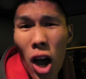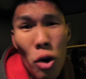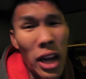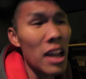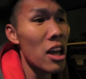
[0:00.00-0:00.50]

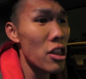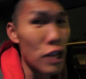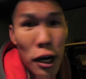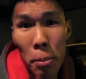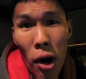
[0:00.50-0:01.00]
Okay,
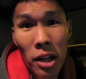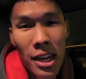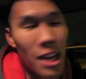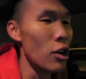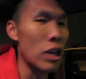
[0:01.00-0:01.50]
thug
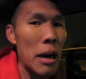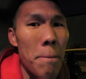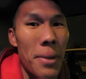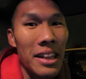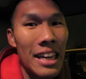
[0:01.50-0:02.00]
probably, you'll
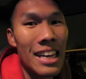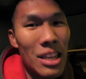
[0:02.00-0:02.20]
come polly.